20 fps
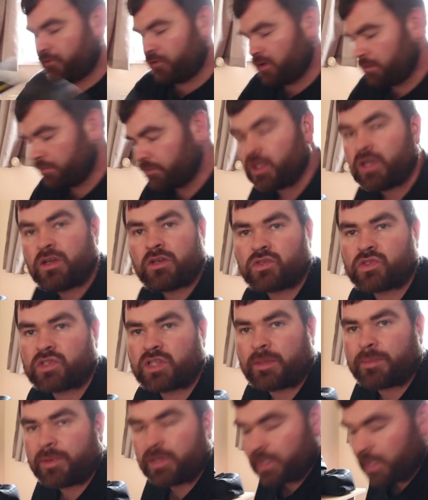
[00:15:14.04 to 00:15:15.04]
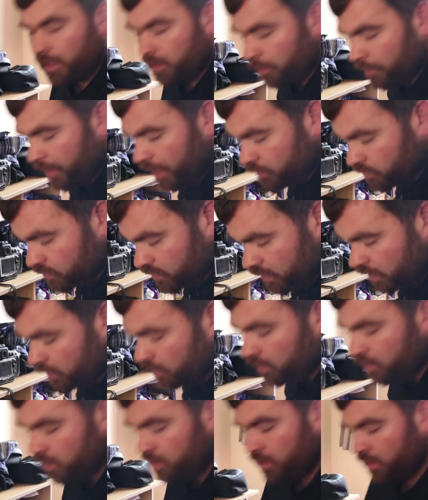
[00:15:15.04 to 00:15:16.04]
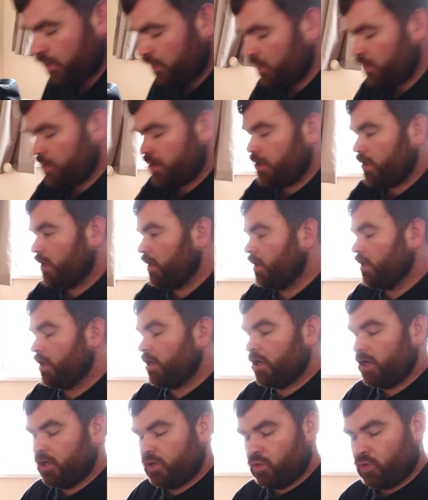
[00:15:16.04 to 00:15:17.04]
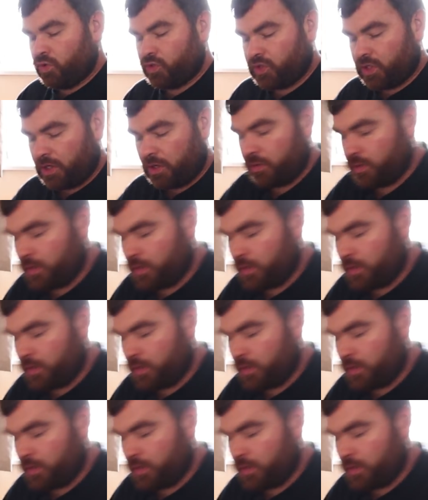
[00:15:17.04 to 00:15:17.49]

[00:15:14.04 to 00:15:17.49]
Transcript: from slipping down the mountain uh, and also